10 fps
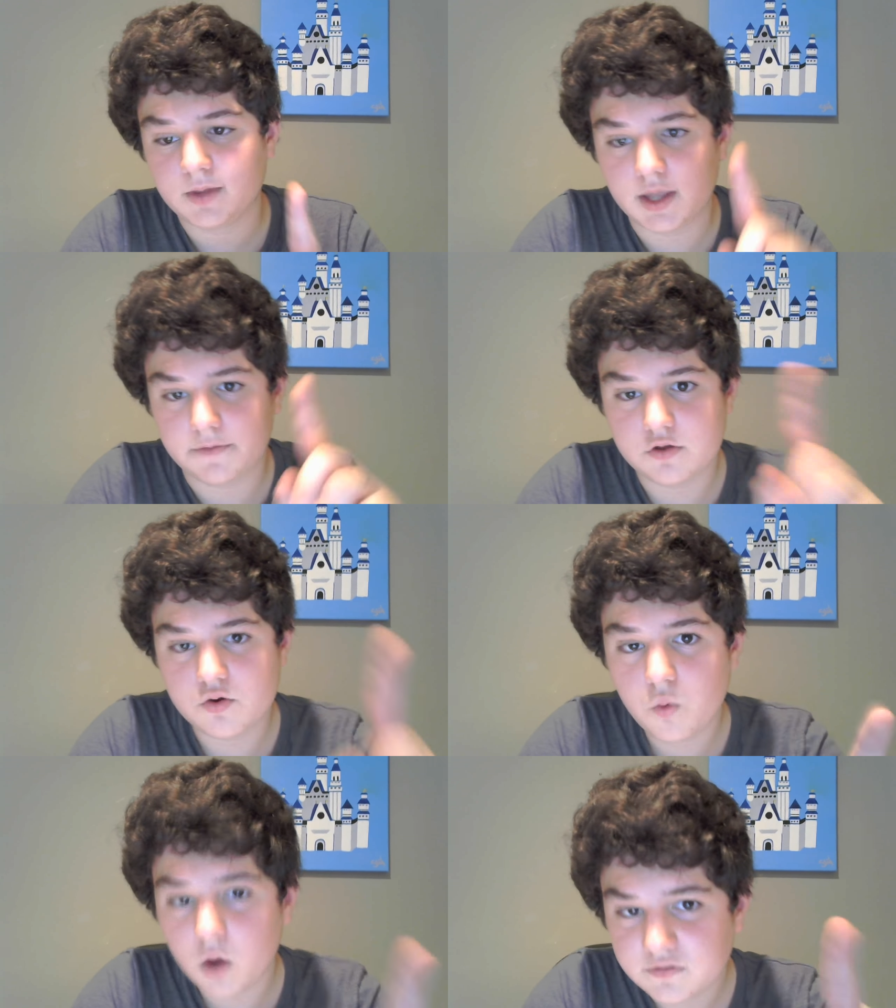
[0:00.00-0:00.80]
If you
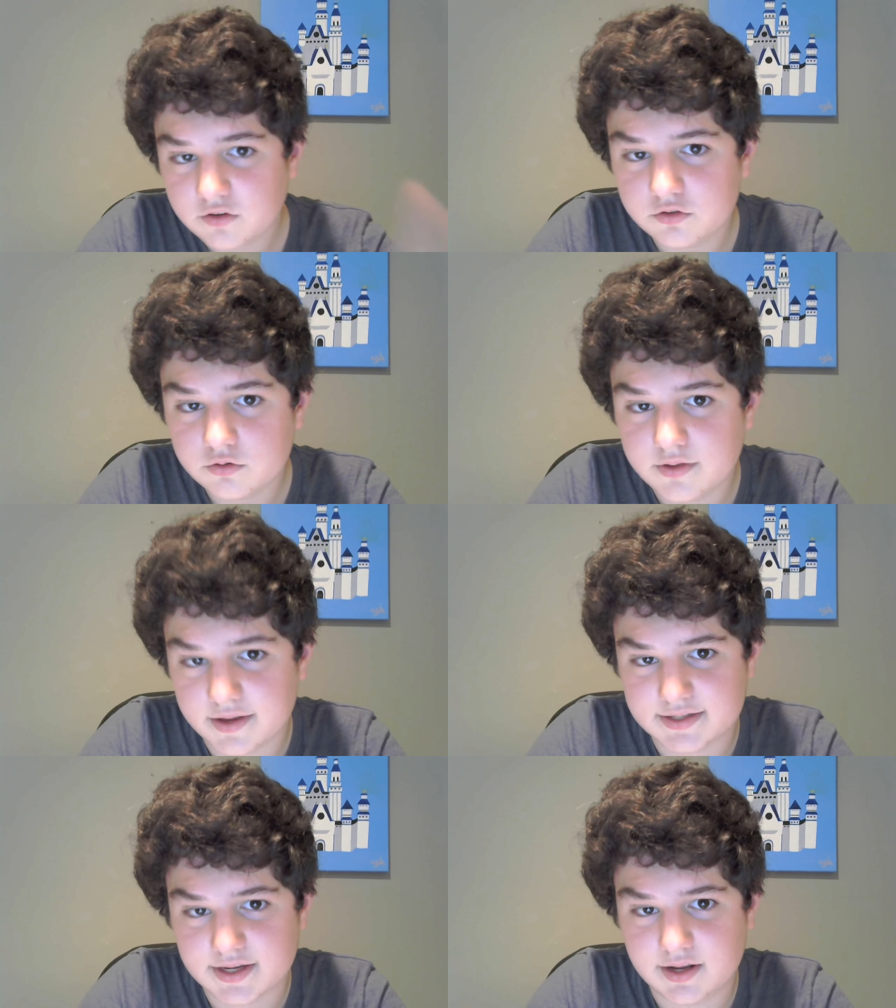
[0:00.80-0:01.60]
want to do
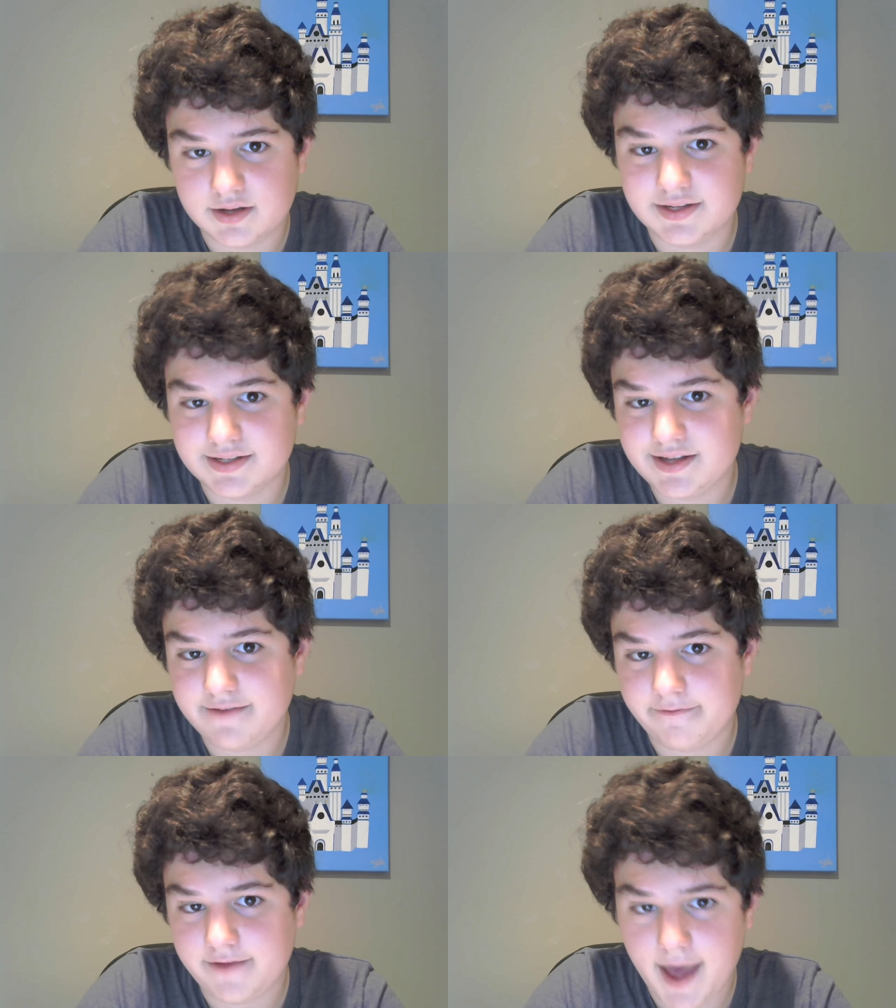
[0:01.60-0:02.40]
this in a Disney
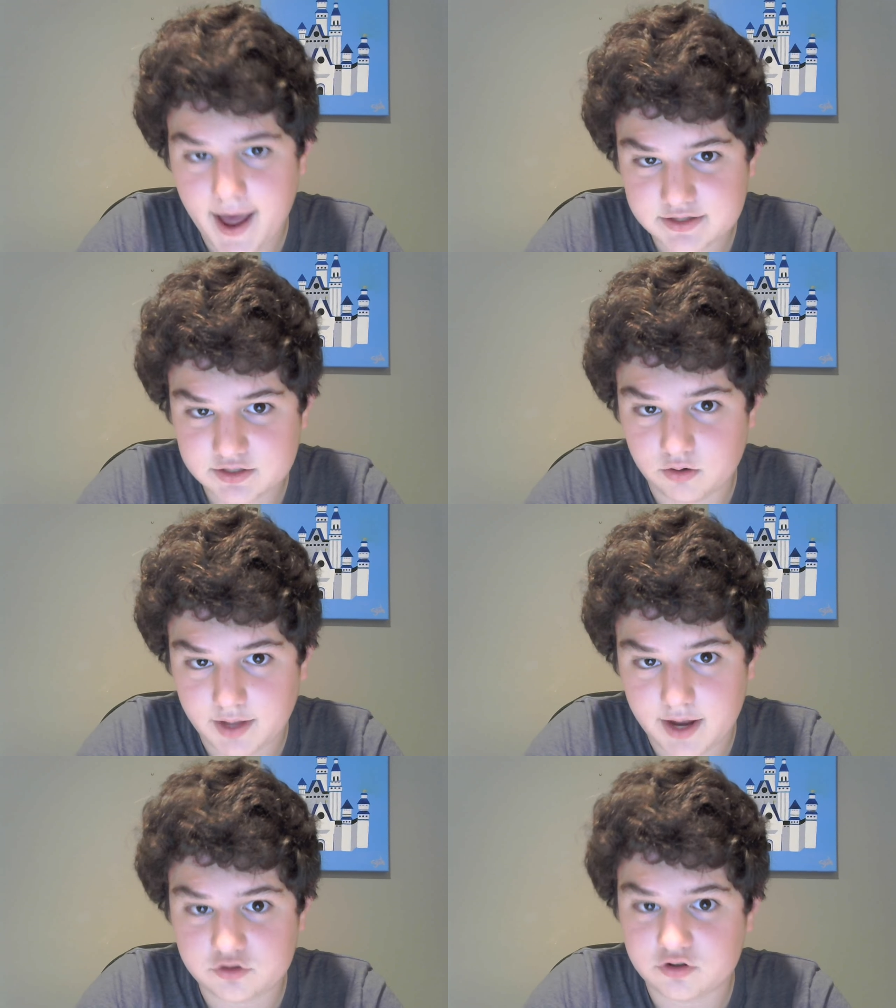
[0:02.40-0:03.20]
Fiasco
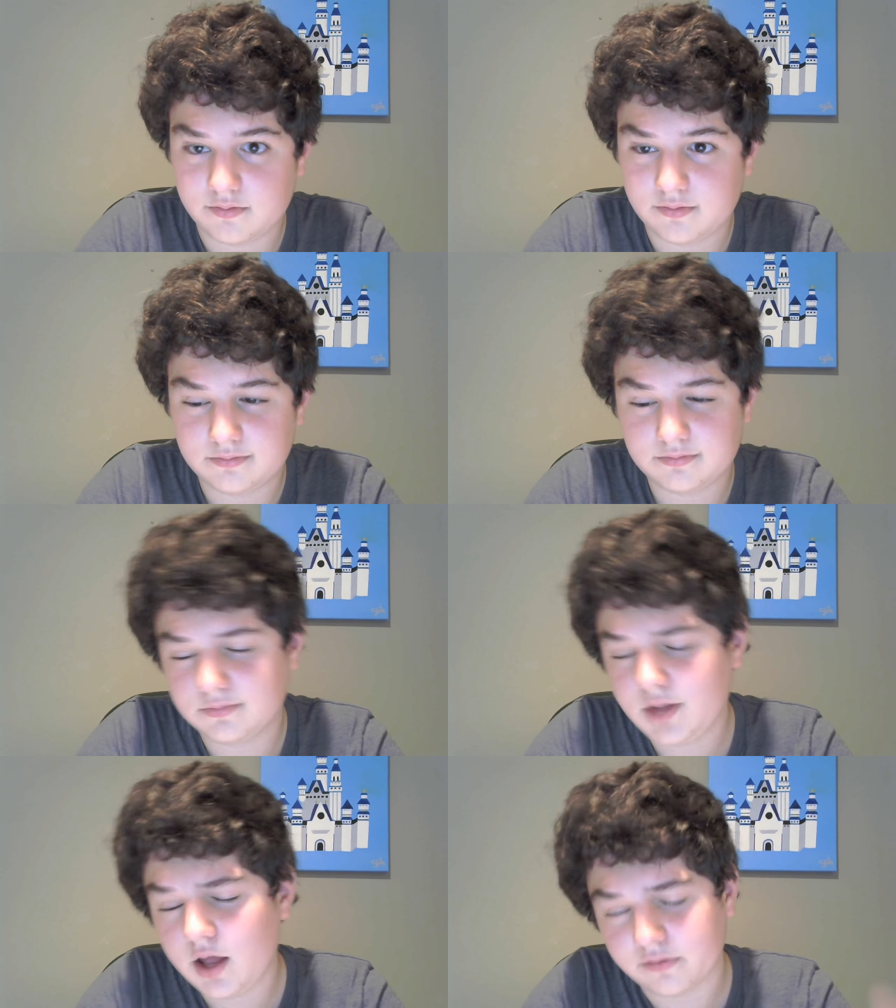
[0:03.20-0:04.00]
live stream,
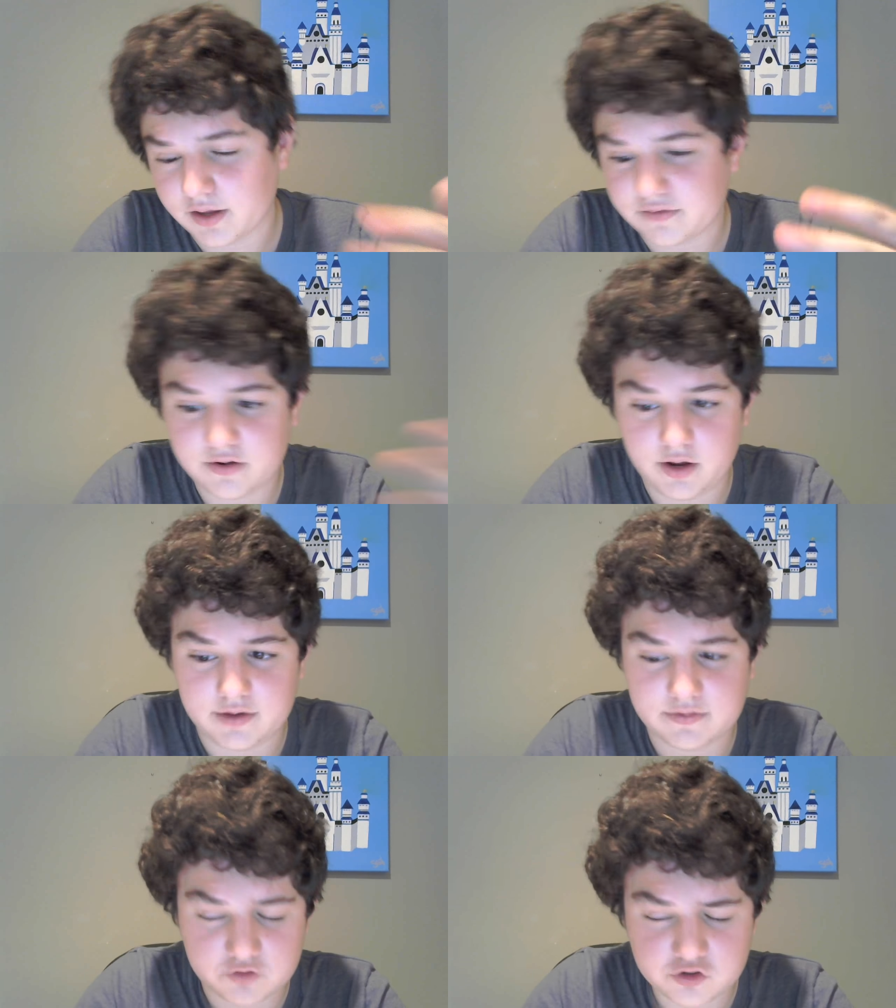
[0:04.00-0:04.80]
not tonight,
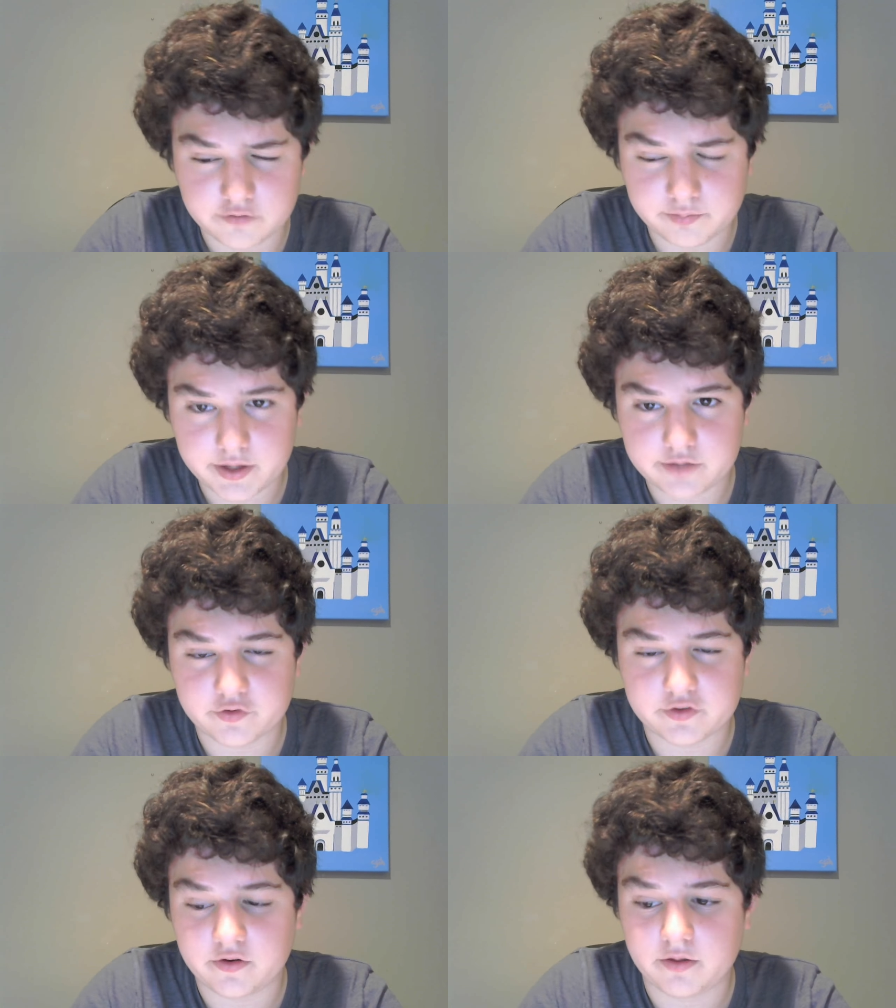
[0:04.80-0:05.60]
because I'm sure you have plans
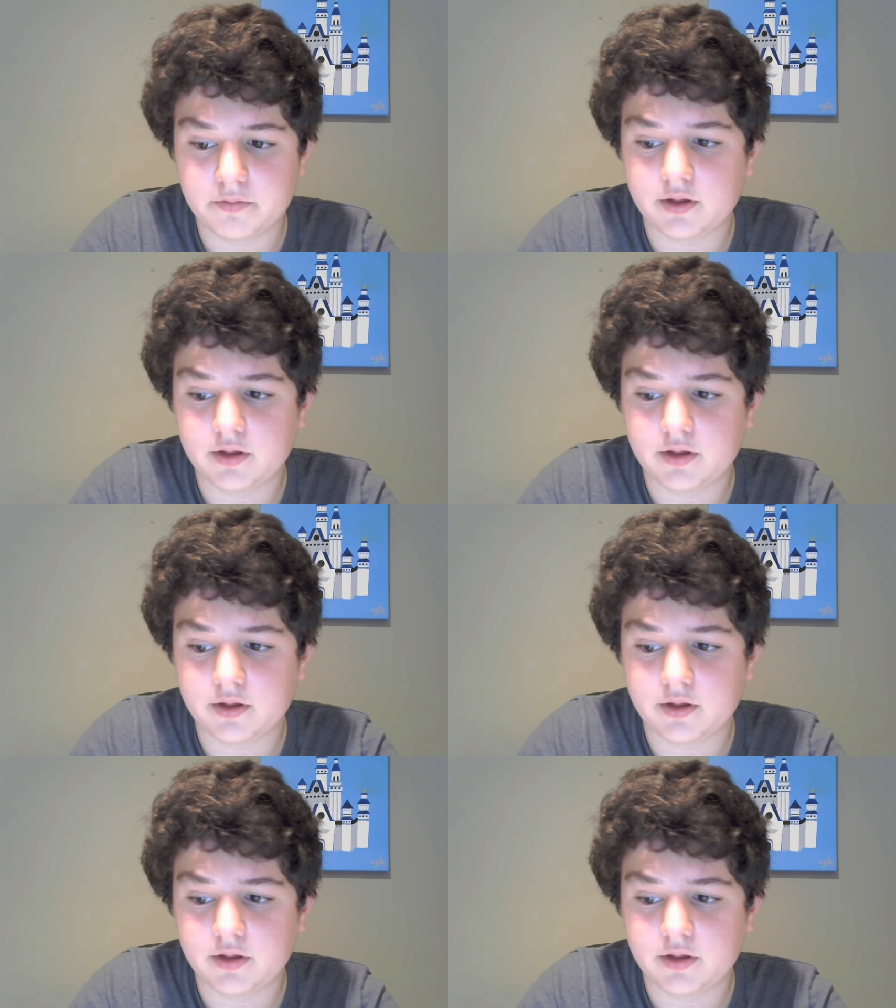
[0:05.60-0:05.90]
for tonight, but